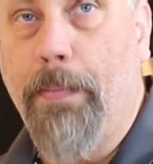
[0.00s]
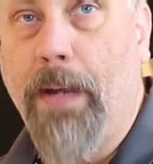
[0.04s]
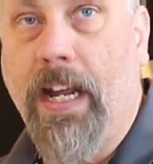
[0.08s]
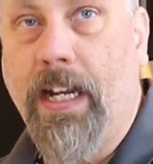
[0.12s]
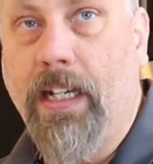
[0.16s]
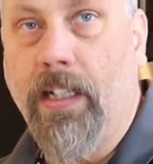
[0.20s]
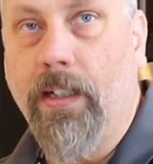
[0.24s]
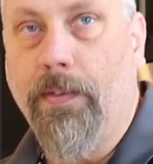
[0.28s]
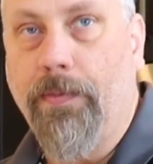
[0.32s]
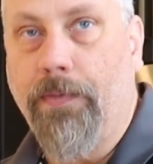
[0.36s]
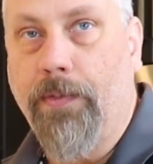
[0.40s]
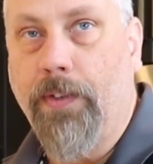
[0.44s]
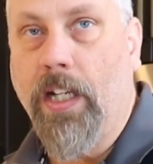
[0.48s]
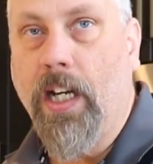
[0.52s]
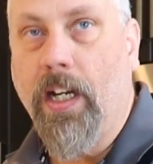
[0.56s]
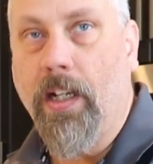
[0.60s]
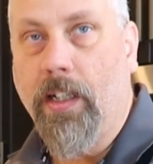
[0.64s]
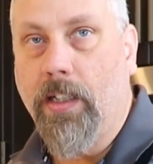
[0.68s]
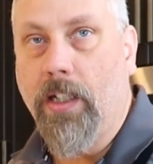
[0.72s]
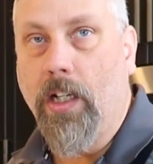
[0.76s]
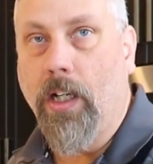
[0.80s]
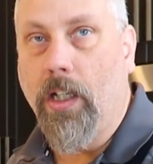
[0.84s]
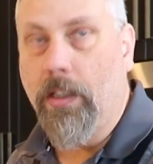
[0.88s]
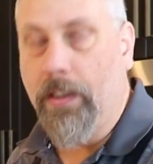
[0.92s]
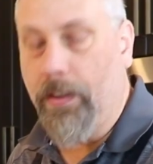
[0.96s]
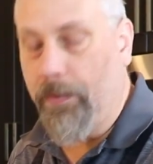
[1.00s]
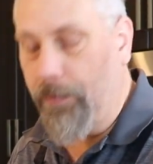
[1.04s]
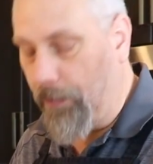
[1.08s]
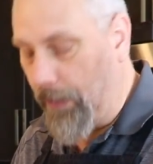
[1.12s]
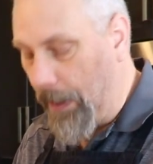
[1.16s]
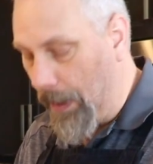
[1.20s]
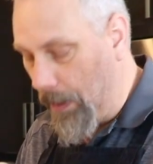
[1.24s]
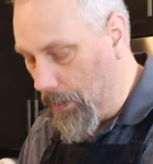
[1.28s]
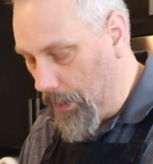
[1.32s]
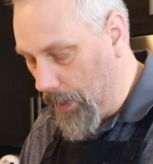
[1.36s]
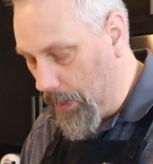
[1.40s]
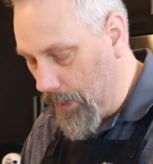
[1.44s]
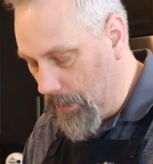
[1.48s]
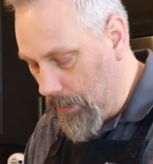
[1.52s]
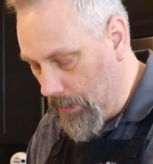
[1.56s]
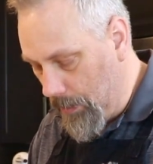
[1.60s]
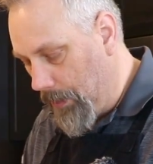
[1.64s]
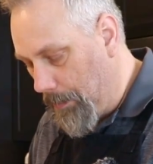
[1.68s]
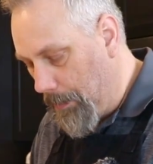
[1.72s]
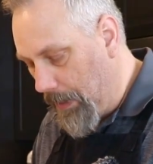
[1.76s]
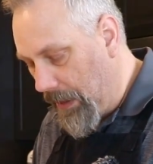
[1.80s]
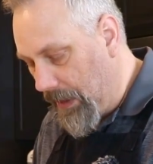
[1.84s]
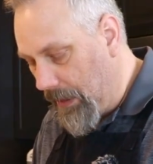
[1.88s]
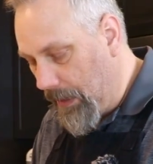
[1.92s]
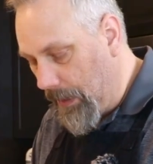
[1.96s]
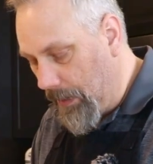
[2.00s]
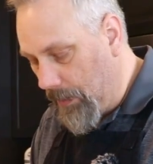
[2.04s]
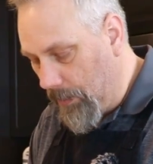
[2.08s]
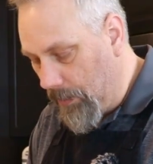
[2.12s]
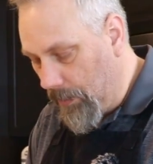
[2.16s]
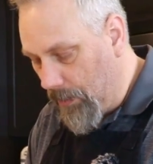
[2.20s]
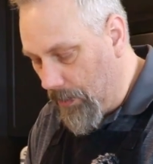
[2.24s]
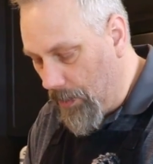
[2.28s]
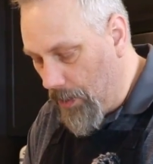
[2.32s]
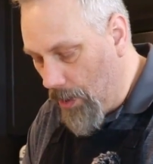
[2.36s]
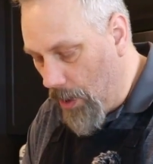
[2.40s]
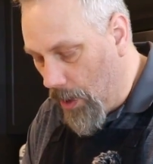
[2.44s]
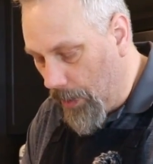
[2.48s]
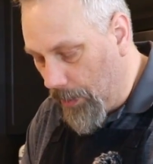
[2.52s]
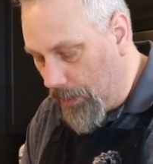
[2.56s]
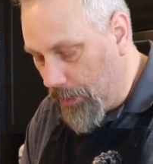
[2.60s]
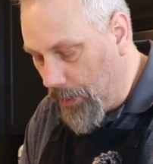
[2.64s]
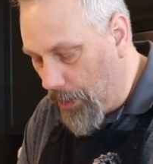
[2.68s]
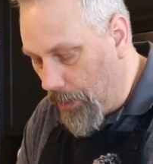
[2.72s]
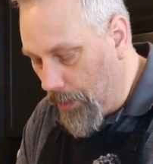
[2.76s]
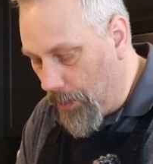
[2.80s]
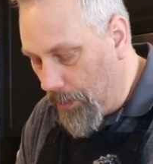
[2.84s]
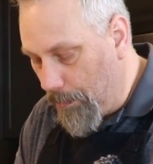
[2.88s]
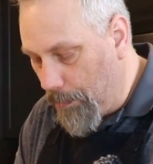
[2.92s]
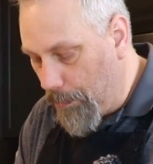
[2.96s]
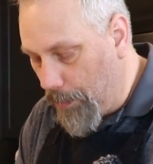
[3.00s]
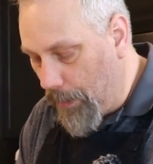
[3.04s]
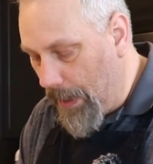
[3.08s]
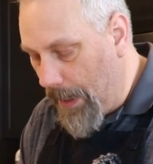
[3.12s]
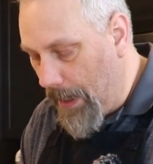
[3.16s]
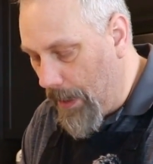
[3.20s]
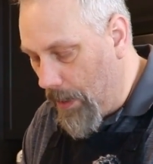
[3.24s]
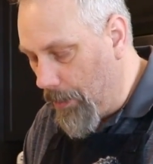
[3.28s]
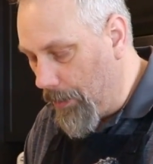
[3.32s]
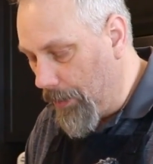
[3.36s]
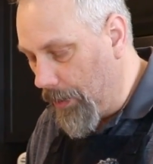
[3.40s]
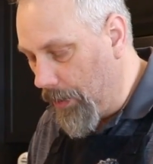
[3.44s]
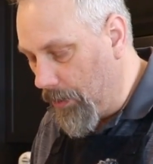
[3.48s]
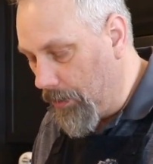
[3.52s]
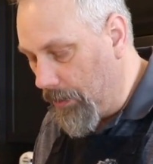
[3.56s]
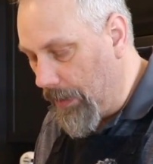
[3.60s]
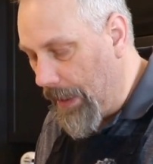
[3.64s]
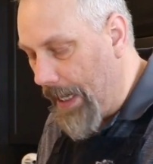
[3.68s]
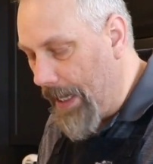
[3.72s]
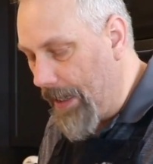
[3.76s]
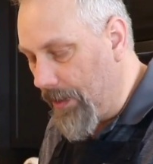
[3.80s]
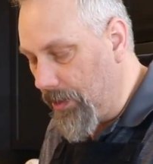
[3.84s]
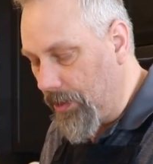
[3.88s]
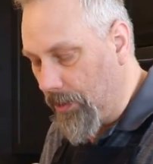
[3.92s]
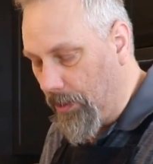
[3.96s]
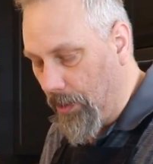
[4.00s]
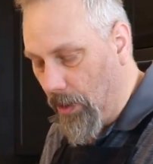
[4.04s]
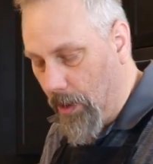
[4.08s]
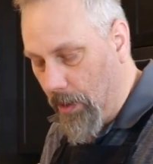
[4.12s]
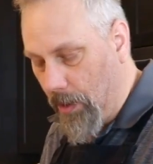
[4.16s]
bag of cut cauliflower to make it not turn brown or last